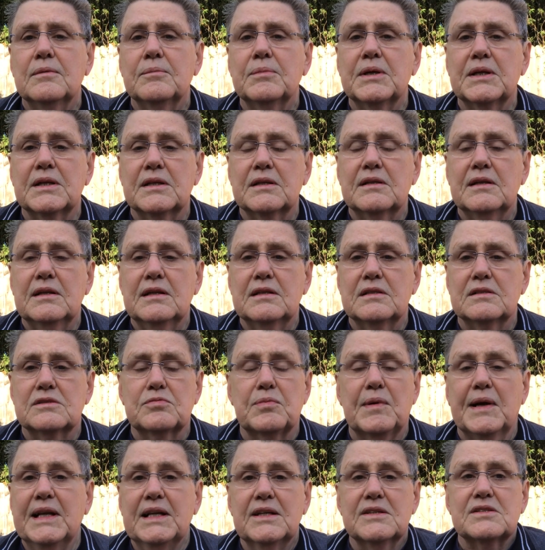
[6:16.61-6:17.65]
But as
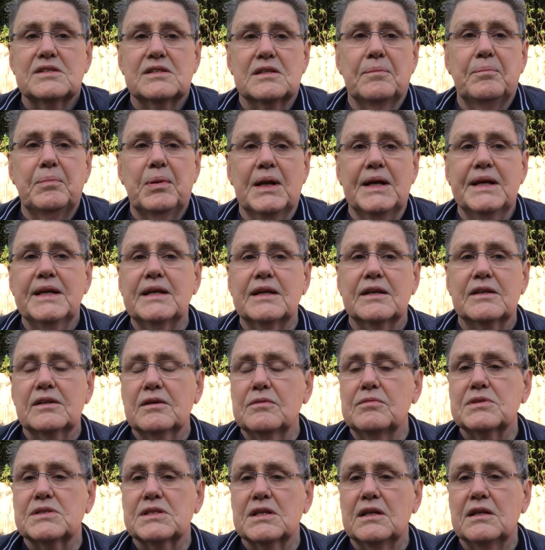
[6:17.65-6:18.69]
well as the plague,
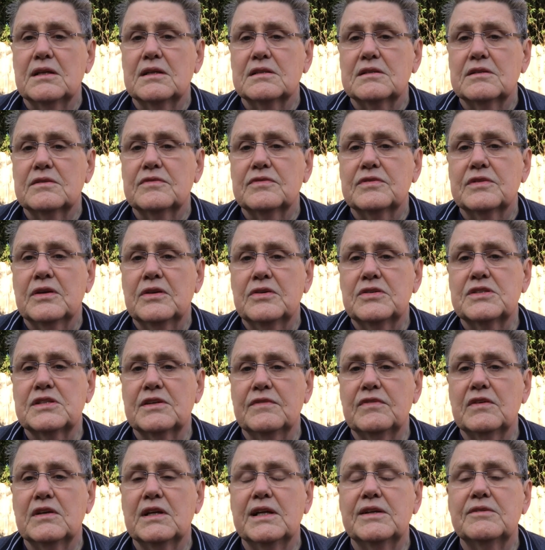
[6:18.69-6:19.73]
there was a lot of
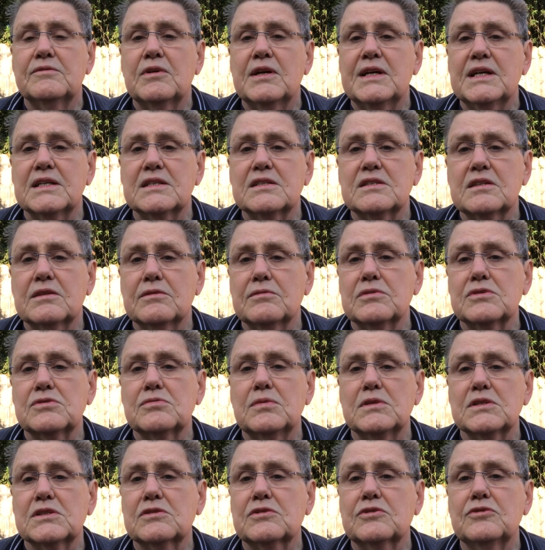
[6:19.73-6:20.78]
civil unrest. There was
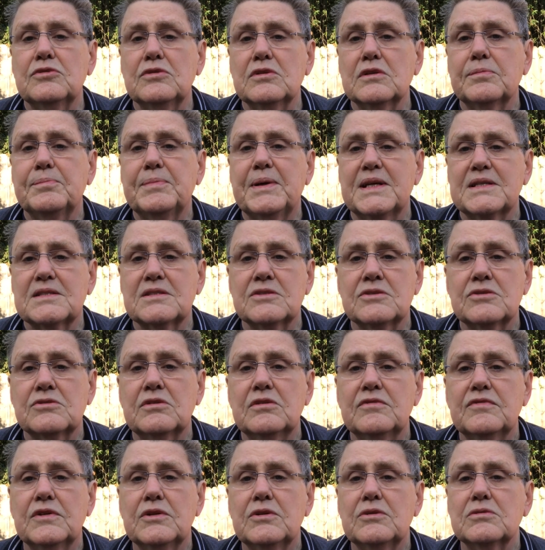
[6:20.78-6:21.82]
what's called the Peasants'
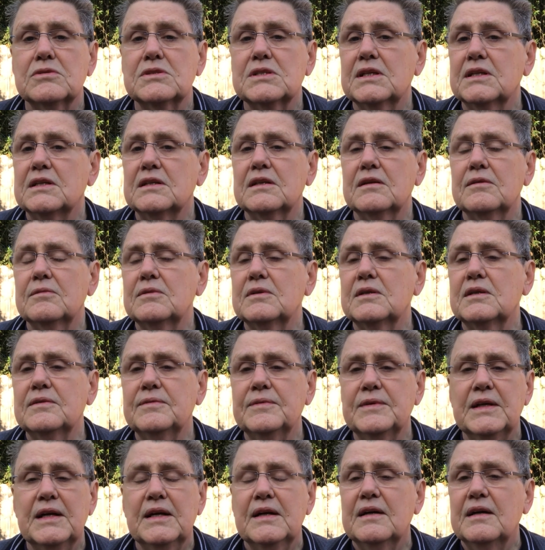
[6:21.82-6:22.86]
Revolt, and there were
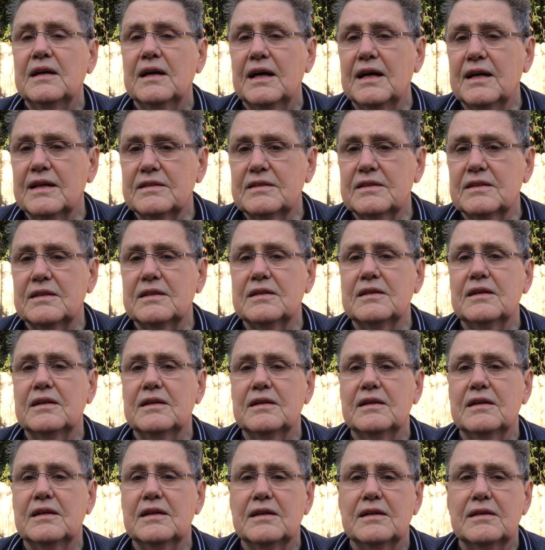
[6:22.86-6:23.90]
other
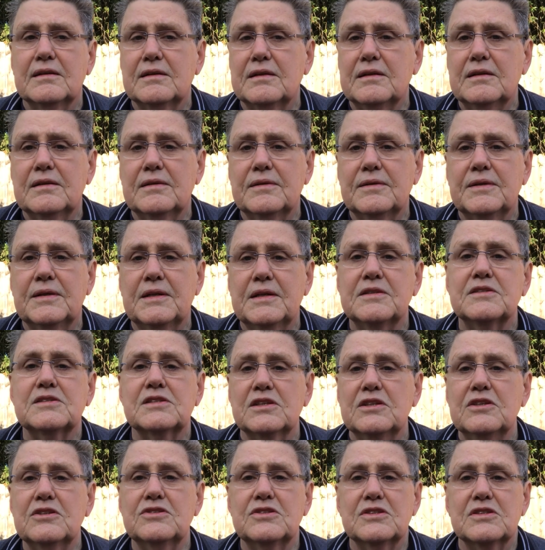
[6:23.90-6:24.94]
uh,
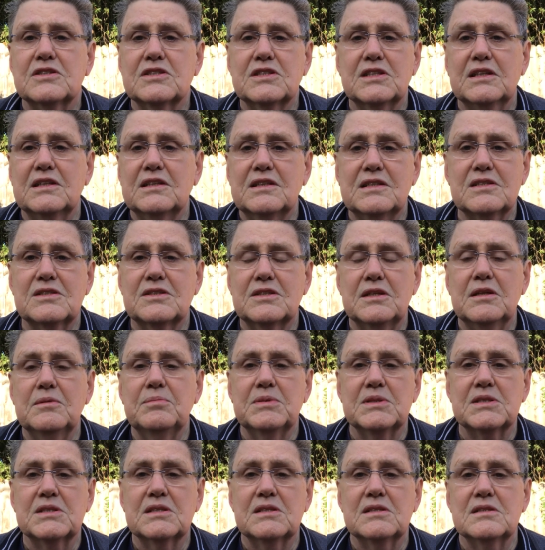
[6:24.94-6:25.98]
insurgency
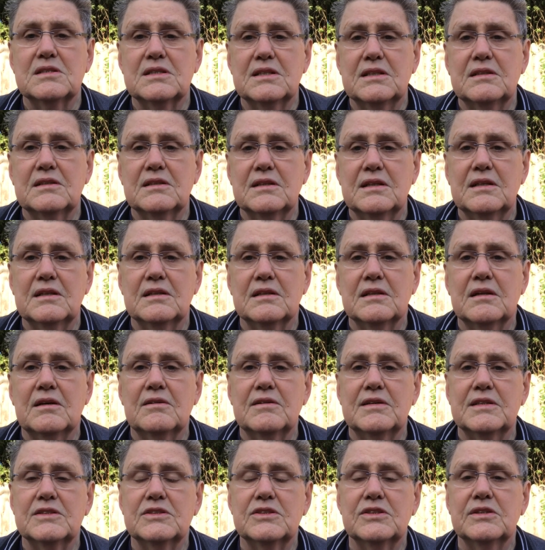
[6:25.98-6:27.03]
disturbances in, in
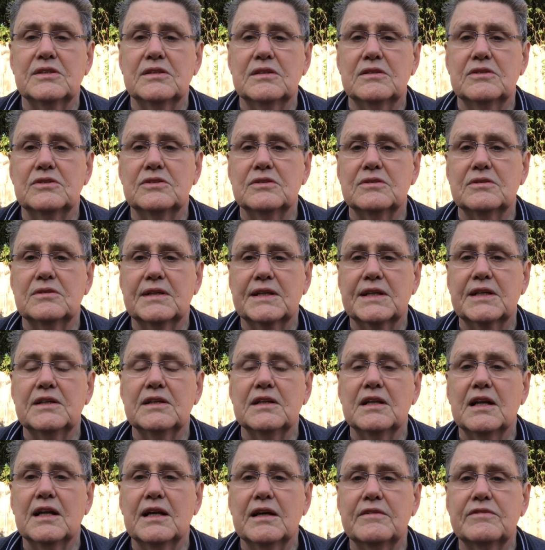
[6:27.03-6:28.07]
Norwich during her
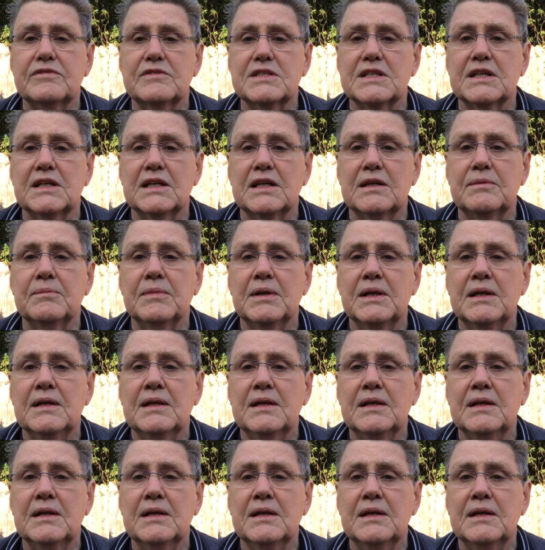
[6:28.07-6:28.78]
lifetime.